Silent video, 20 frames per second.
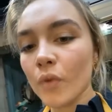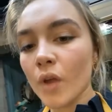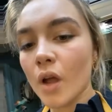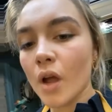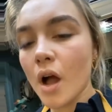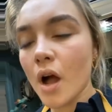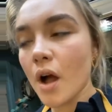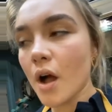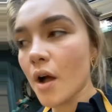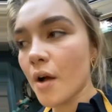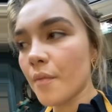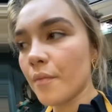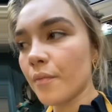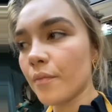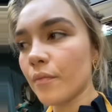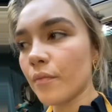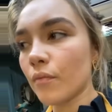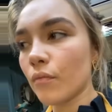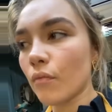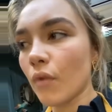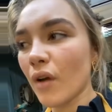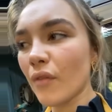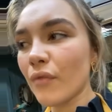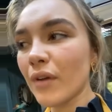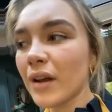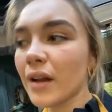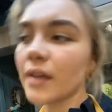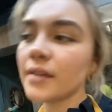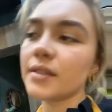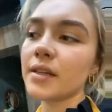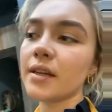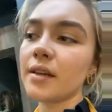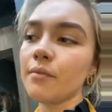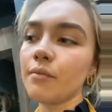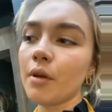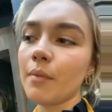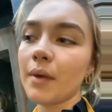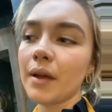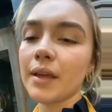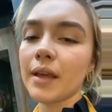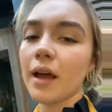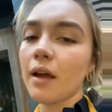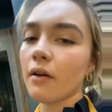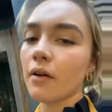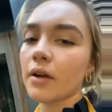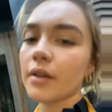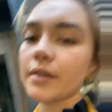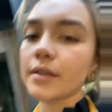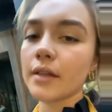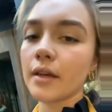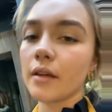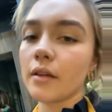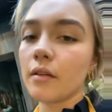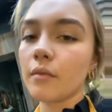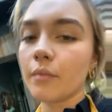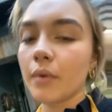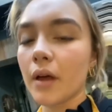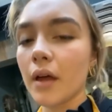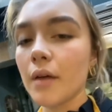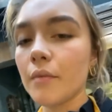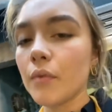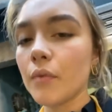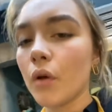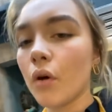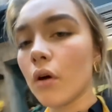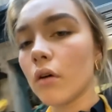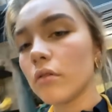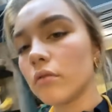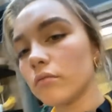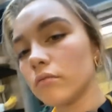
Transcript: I realised I didn't put my carrots in, but I'm not